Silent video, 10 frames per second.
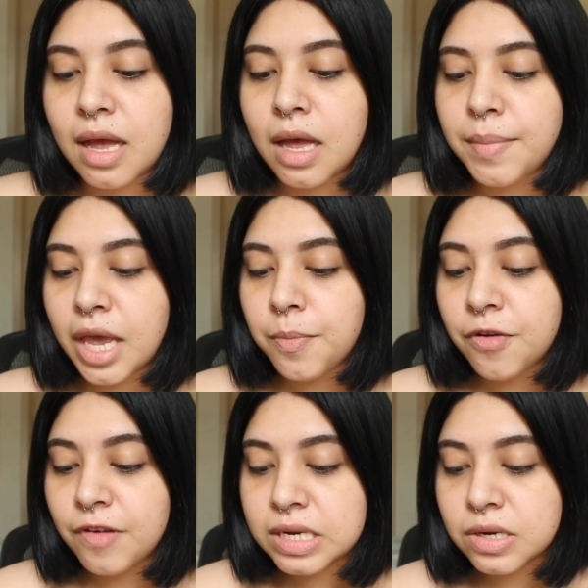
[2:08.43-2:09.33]
A
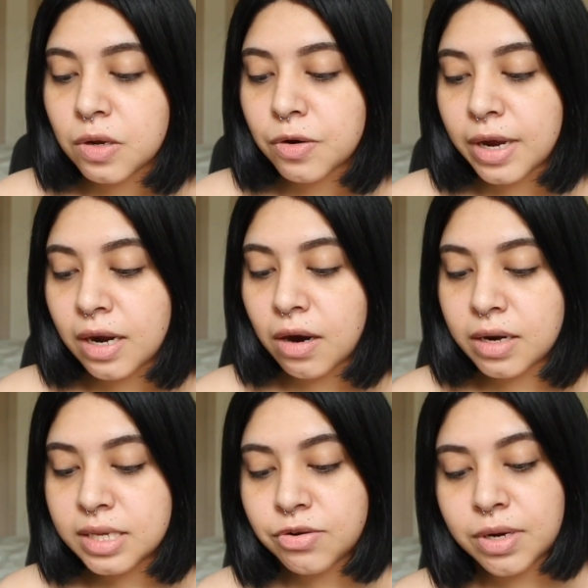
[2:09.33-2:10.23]
professional grade
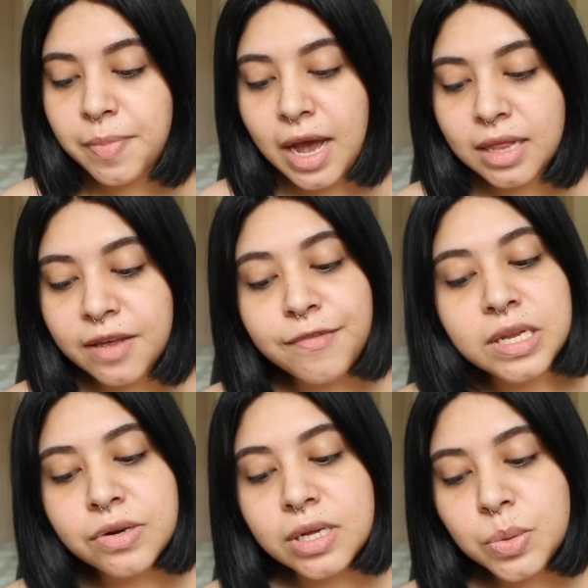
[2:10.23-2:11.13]
artistry palette
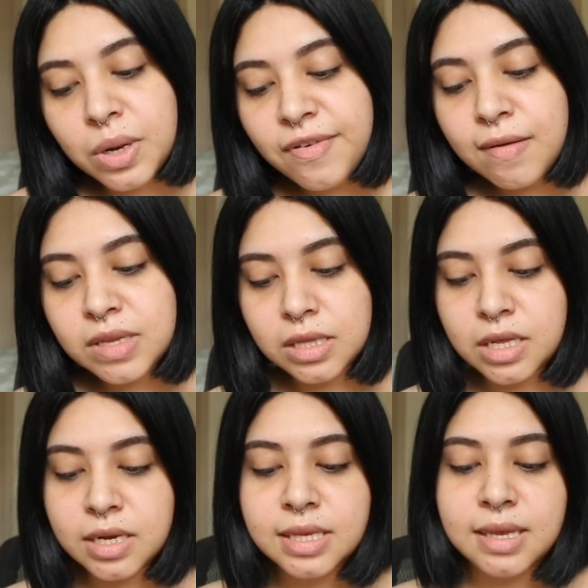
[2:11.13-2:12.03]
featuring 25
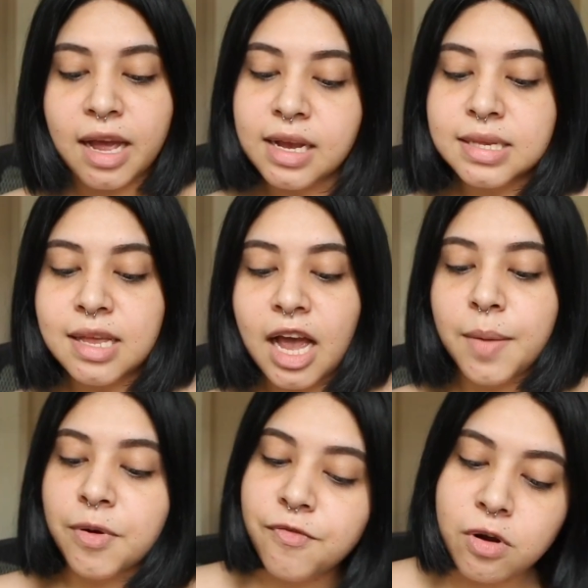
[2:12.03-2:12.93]
deluxe size
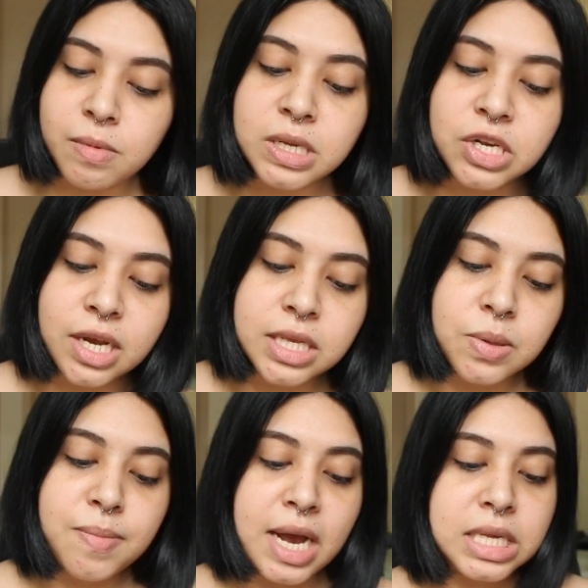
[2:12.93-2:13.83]
high performance shades
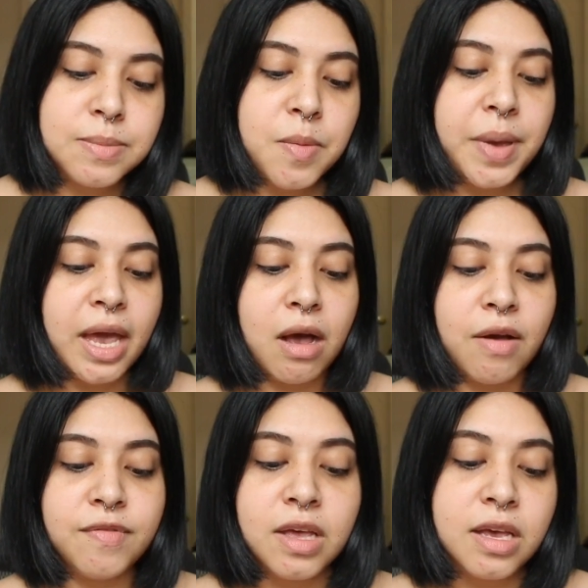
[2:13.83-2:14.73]
with maximum
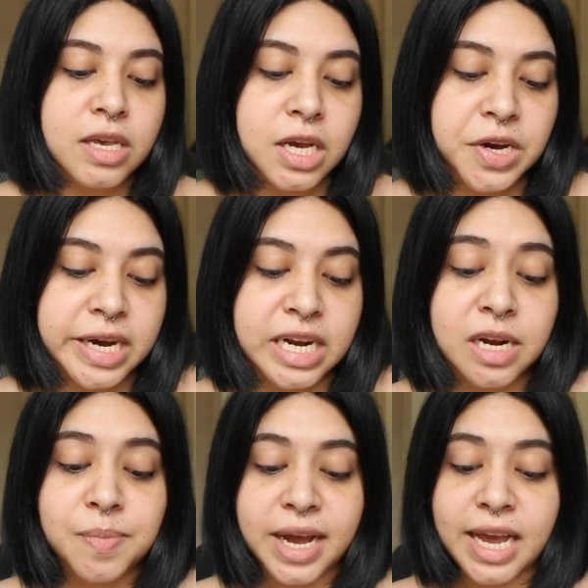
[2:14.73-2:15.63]
payoff.
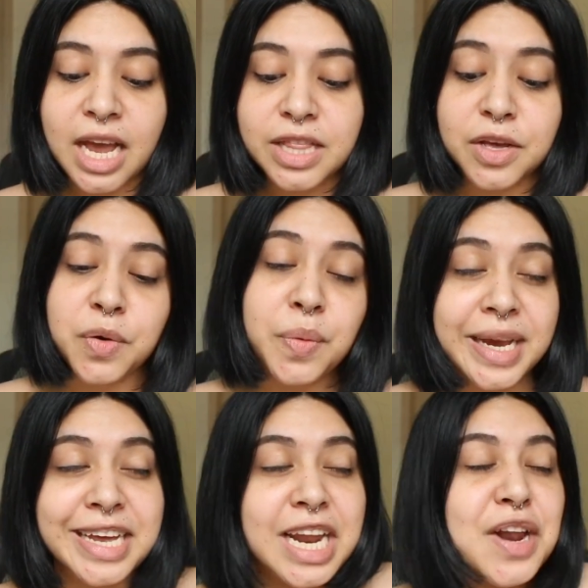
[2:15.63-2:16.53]
Curated by the
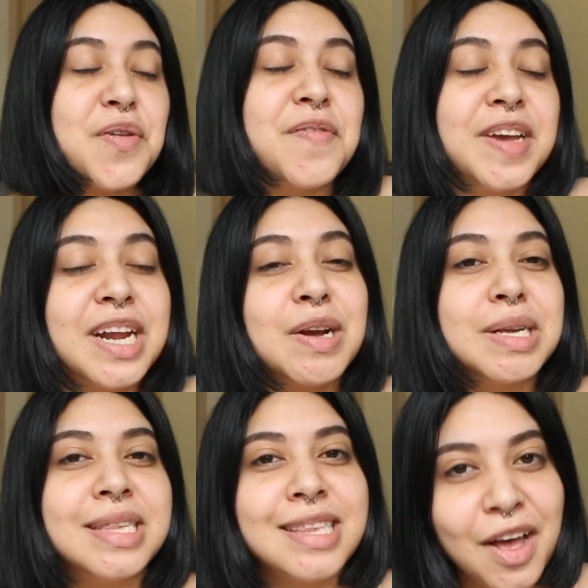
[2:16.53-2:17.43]
queen, Norvina
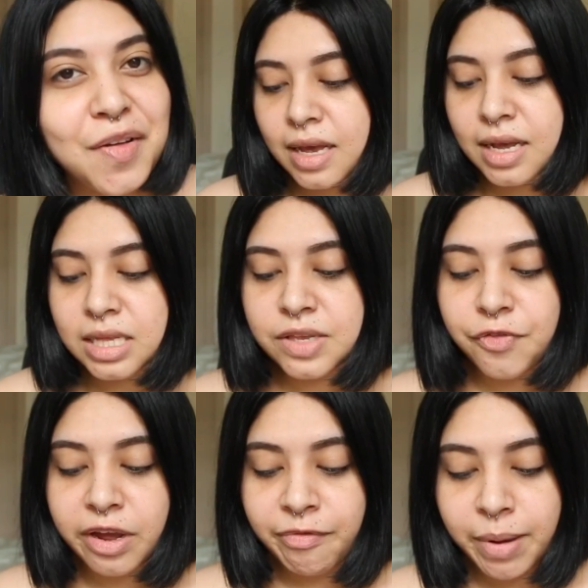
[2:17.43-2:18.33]
herself. It's
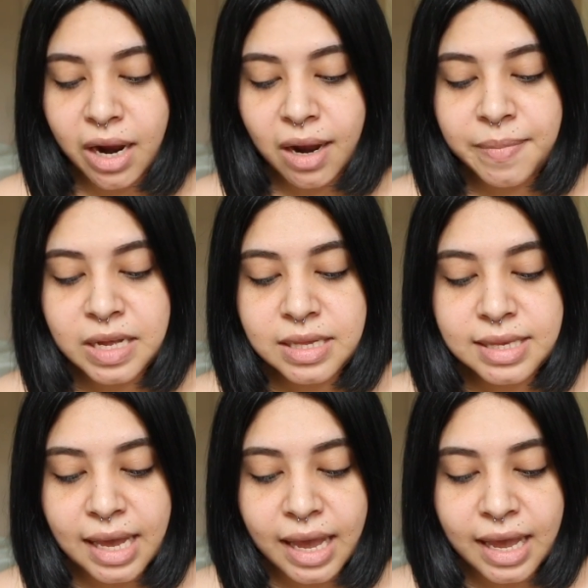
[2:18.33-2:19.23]
free of
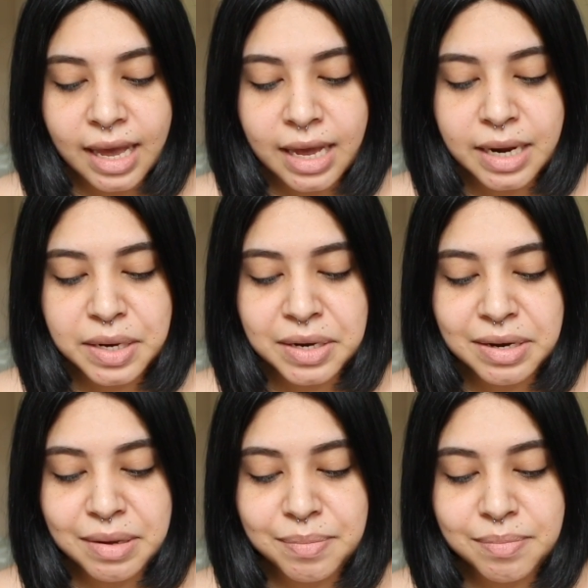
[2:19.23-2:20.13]
parabens and...